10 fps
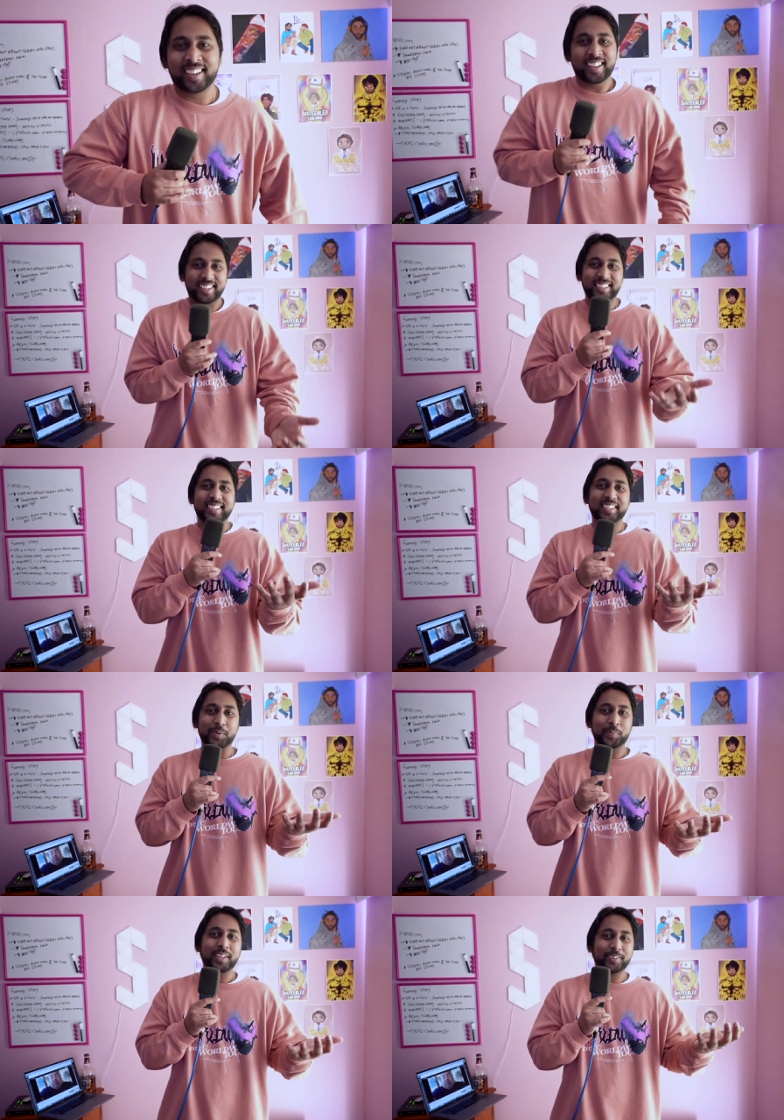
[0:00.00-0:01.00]
And he takes
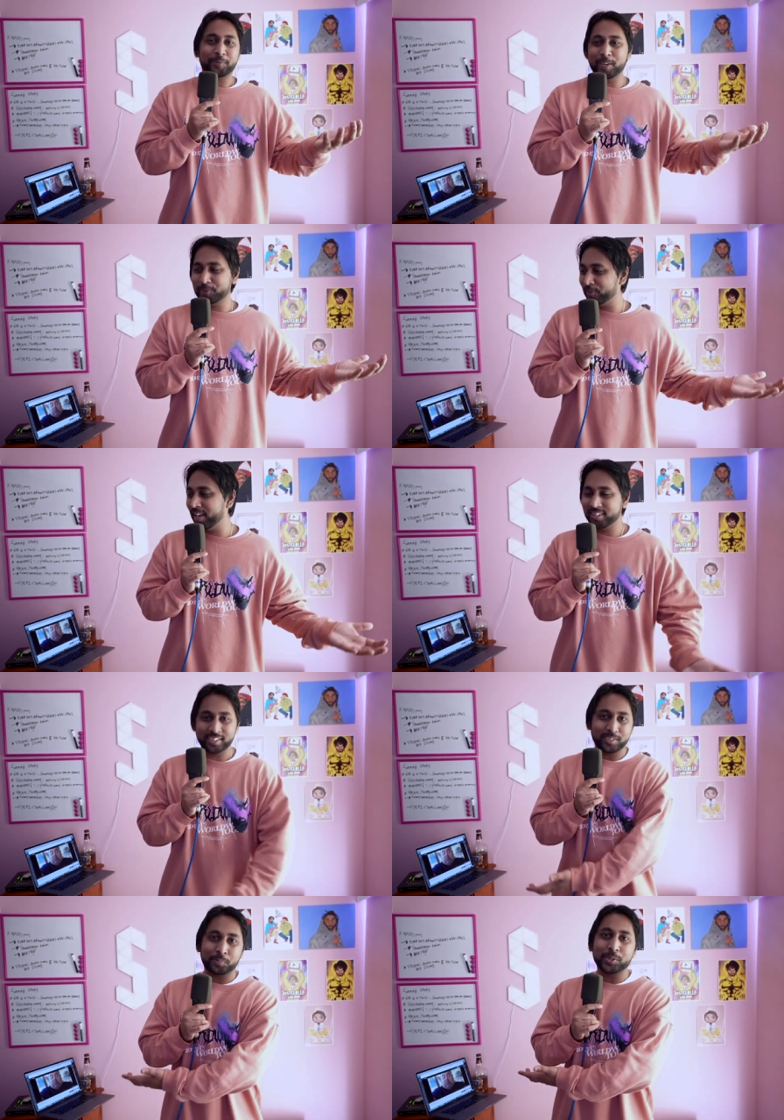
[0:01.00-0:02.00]
a plate of French fries and
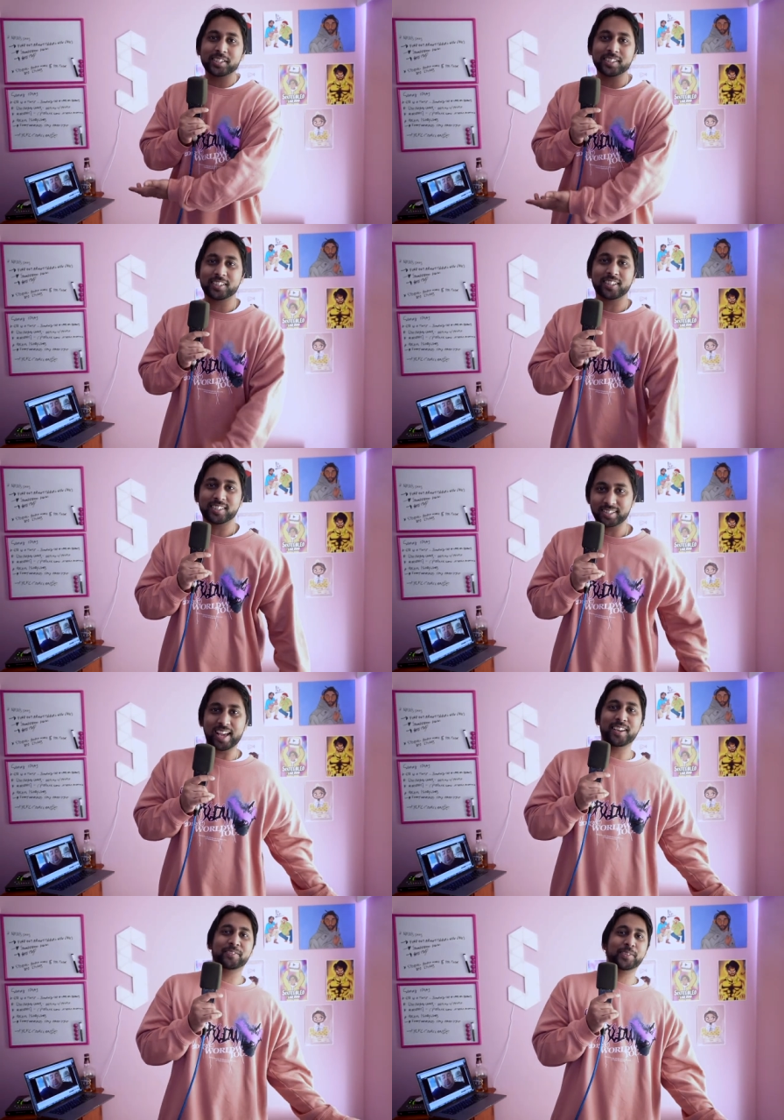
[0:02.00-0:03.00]
just puts it to the side of